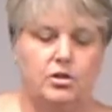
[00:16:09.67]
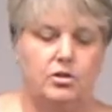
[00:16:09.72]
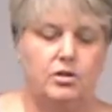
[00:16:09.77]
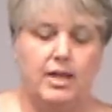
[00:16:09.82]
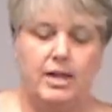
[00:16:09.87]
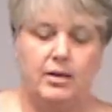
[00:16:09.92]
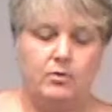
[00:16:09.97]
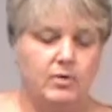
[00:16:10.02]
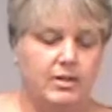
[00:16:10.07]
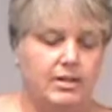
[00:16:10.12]

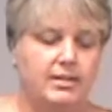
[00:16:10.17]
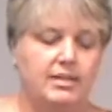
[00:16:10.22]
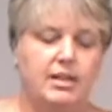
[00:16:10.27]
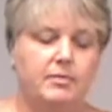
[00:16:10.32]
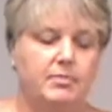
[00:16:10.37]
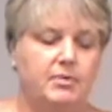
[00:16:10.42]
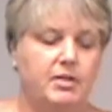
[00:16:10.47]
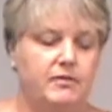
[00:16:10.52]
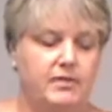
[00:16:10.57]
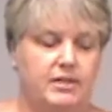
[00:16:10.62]
and
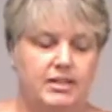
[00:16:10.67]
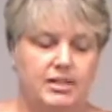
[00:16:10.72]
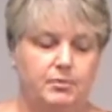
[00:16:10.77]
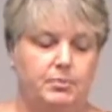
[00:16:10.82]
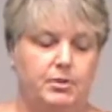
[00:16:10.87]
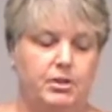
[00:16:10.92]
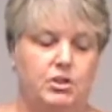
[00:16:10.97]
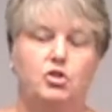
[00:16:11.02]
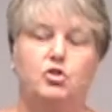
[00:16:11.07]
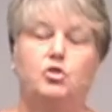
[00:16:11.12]
receptive is
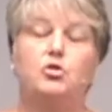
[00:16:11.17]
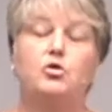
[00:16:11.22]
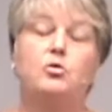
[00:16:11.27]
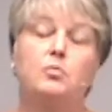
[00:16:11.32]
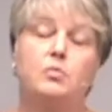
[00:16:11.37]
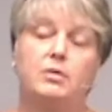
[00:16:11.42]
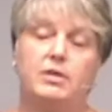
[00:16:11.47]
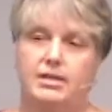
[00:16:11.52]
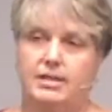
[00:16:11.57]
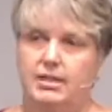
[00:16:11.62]
simply too
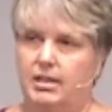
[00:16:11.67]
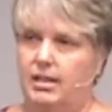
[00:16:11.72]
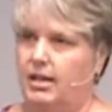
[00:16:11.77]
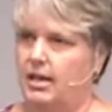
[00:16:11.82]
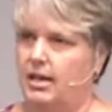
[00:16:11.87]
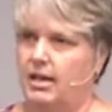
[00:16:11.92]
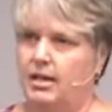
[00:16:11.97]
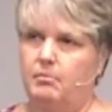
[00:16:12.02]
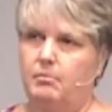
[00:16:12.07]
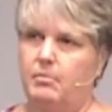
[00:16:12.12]
risky,
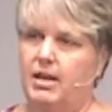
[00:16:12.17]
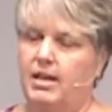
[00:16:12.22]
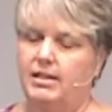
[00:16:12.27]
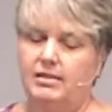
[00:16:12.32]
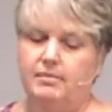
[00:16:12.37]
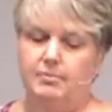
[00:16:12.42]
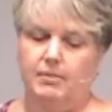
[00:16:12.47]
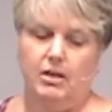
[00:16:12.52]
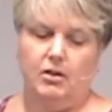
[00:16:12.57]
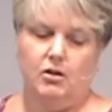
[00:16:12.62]
and it
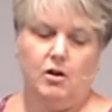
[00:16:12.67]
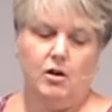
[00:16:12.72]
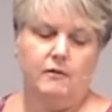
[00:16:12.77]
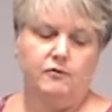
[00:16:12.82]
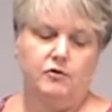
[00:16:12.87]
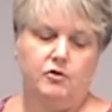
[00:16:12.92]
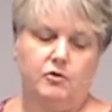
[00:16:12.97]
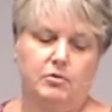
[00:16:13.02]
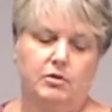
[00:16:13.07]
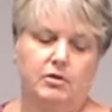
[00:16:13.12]
makes me
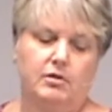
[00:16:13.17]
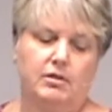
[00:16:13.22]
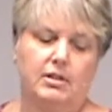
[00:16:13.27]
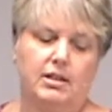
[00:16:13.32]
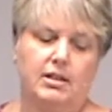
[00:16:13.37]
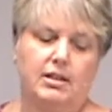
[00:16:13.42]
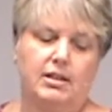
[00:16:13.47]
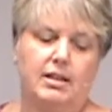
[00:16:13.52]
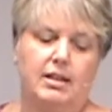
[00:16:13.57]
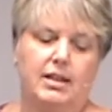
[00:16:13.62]
uncomfortable.
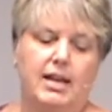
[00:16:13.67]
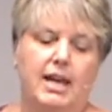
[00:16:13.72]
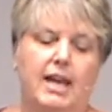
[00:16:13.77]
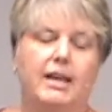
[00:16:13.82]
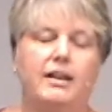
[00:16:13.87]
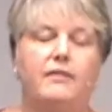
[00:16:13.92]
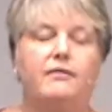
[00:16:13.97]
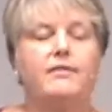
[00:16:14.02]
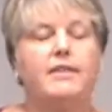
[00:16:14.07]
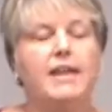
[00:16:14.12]
And
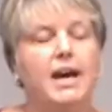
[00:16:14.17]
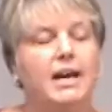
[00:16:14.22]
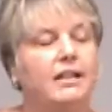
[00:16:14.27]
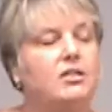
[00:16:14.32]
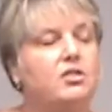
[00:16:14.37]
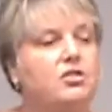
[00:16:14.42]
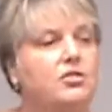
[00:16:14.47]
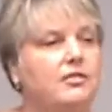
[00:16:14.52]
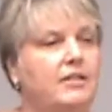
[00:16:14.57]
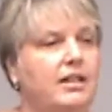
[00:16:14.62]
if that
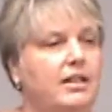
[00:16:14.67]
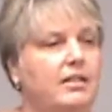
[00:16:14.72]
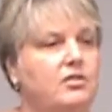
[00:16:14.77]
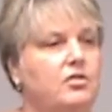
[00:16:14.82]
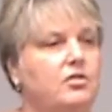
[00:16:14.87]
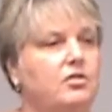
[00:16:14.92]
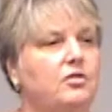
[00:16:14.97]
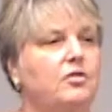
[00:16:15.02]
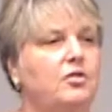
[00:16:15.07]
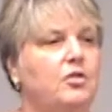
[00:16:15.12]
is your
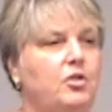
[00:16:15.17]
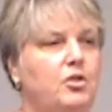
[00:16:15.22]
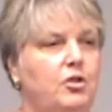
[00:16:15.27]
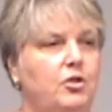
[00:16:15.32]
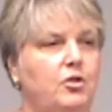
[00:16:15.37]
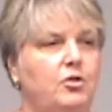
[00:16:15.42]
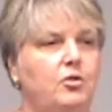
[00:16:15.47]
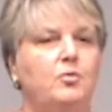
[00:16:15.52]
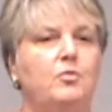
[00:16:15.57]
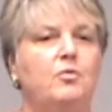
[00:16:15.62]
answer,
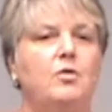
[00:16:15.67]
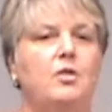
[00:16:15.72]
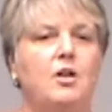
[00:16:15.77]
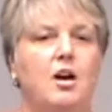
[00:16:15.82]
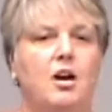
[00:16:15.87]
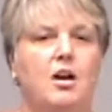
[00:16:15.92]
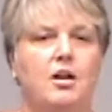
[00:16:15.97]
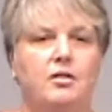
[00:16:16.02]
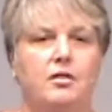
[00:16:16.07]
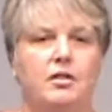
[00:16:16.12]
you
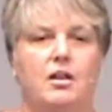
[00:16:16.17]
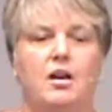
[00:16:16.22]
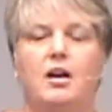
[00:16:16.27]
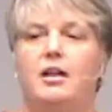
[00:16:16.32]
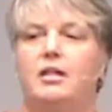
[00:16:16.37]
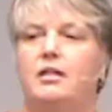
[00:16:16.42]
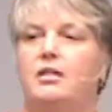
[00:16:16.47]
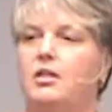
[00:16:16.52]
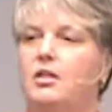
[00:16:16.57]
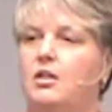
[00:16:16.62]
are
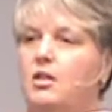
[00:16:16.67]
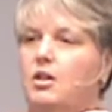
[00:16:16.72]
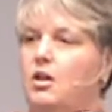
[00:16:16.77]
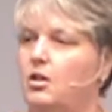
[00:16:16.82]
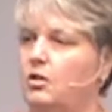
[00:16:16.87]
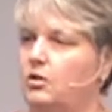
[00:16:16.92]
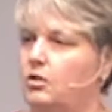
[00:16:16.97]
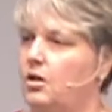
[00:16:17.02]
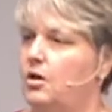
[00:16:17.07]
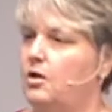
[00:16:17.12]
not
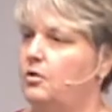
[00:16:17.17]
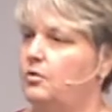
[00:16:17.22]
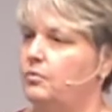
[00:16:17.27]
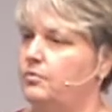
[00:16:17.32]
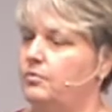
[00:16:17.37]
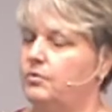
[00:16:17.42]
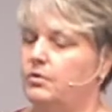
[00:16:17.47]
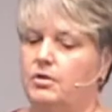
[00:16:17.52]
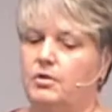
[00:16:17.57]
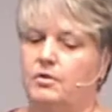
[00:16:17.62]

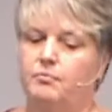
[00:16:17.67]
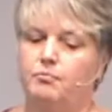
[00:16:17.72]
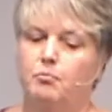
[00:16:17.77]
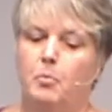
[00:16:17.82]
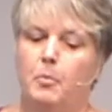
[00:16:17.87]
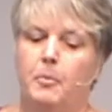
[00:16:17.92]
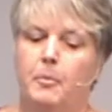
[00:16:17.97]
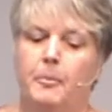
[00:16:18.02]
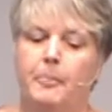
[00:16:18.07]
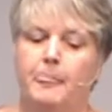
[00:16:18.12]
alone.
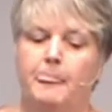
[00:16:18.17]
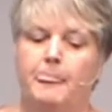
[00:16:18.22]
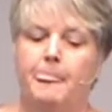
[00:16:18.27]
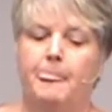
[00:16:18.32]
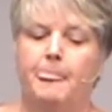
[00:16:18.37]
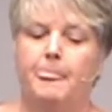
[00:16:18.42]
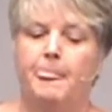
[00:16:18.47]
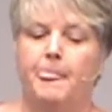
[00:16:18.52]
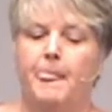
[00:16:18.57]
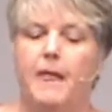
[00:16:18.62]

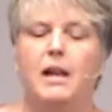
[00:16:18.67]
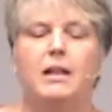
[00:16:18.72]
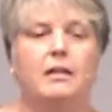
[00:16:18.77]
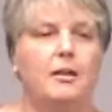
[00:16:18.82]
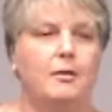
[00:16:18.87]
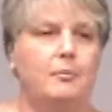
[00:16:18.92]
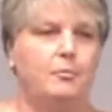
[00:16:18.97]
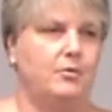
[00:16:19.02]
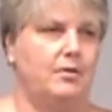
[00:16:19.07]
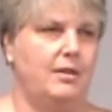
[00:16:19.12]
I
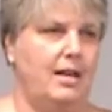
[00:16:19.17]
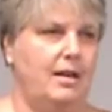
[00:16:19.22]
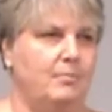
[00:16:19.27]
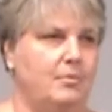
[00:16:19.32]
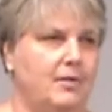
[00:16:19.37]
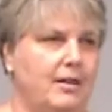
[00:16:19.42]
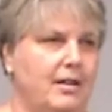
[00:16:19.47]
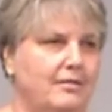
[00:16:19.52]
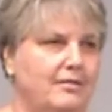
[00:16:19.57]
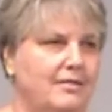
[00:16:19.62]
love Brene
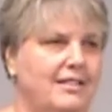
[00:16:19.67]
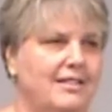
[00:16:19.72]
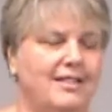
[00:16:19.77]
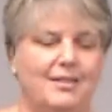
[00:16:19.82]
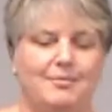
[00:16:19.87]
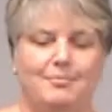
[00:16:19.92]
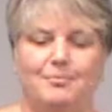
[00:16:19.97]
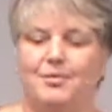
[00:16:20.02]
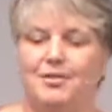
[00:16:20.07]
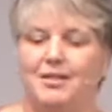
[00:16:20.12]
Brown.
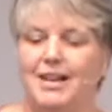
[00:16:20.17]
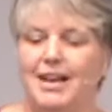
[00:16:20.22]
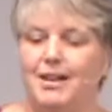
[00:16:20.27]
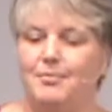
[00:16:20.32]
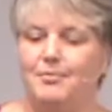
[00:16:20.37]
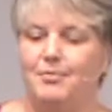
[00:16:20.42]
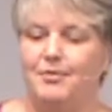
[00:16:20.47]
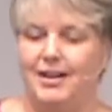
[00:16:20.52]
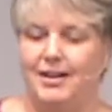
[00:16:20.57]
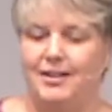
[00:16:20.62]
And
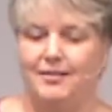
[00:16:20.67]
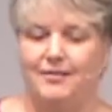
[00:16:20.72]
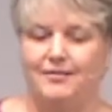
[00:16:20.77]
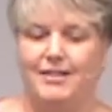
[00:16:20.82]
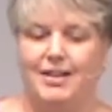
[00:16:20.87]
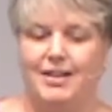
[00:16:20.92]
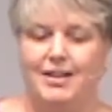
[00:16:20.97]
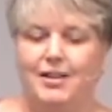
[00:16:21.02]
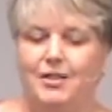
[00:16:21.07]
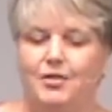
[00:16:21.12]
Brene Brown,
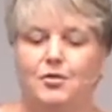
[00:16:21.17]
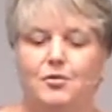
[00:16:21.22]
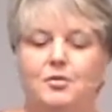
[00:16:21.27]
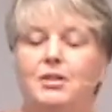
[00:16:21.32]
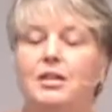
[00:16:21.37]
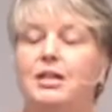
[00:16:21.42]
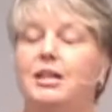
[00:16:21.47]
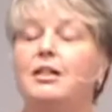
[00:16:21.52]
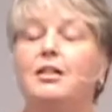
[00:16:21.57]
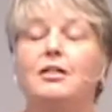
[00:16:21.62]
through
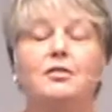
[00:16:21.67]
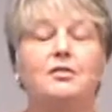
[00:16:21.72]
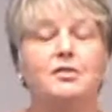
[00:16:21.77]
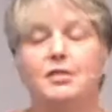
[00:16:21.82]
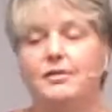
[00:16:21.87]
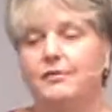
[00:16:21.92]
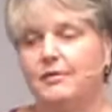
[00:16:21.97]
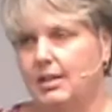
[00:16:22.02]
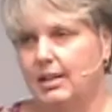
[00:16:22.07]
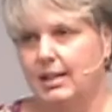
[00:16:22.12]
years
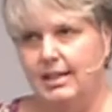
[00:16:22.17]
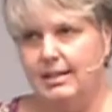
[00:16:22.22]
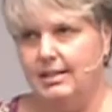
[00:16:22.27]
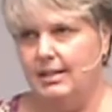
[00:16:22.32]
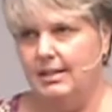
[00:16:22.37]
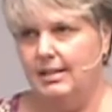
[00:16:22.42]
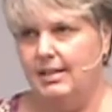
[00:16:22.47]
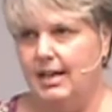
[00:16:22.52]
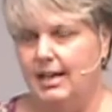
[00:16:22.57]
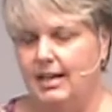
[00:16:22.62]
of
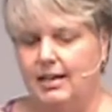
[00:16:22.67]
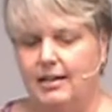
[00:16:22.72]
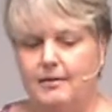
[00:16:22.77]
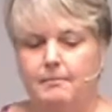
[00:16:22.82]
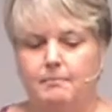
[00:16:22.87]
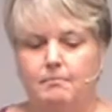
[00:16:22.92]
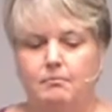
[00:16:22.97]
collecting data,